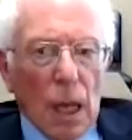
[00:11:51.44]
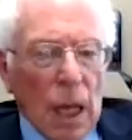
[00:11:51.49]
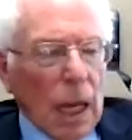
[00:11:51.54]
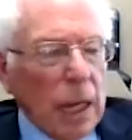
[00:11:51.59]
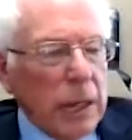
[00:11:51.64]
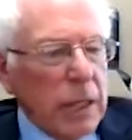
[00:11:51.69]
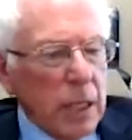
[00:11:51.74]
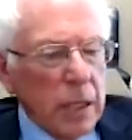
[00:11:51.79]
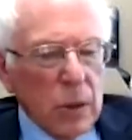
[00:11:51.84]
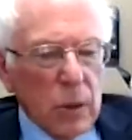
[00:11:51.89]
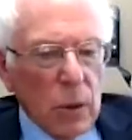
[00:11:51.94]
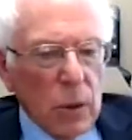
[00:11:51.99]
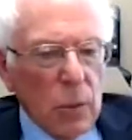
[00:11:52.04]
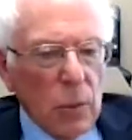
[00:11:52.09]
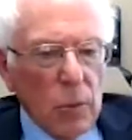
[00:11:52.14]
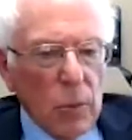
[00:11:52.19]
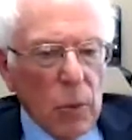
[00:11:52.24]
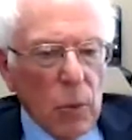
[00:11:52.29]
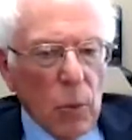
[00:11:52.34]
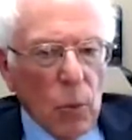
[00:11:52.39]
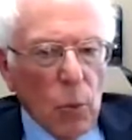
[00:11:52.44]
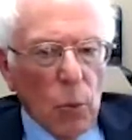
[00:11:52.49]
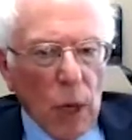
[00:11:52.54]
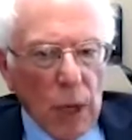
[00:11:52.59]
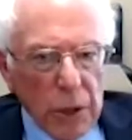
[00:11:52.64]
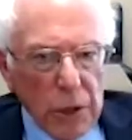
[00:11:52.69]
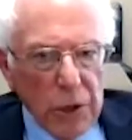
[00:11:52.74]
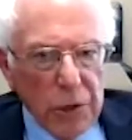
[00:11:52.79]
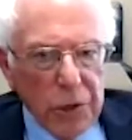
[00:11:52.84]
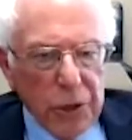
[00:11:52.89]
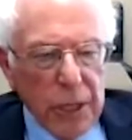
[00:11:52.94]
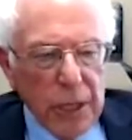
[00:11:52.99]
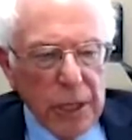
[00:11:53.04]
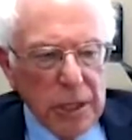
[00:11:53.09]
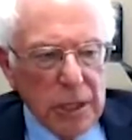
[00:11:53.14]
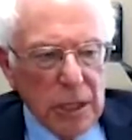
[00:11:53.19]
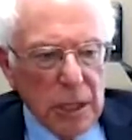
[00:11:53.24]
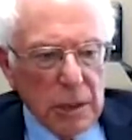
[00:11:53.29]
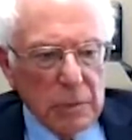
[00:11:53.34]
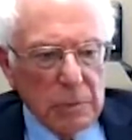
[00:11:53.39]
I think one of the
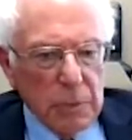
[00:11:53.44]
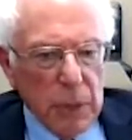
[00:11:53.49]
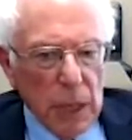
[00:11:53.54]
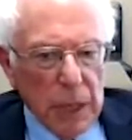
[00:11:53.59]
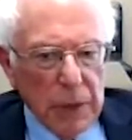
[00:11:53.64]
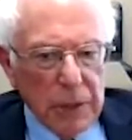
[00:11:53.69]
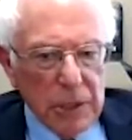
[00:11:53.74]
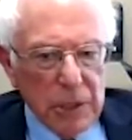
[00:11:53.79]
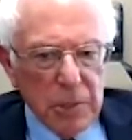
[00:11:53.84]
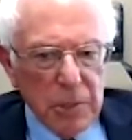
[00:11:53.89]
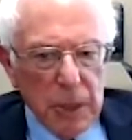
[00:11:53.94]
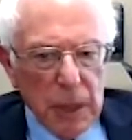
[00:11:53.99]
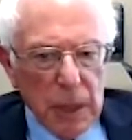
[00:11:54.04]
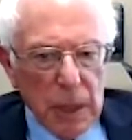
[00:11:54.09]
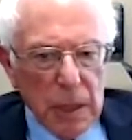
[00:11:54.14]
things that bothers me,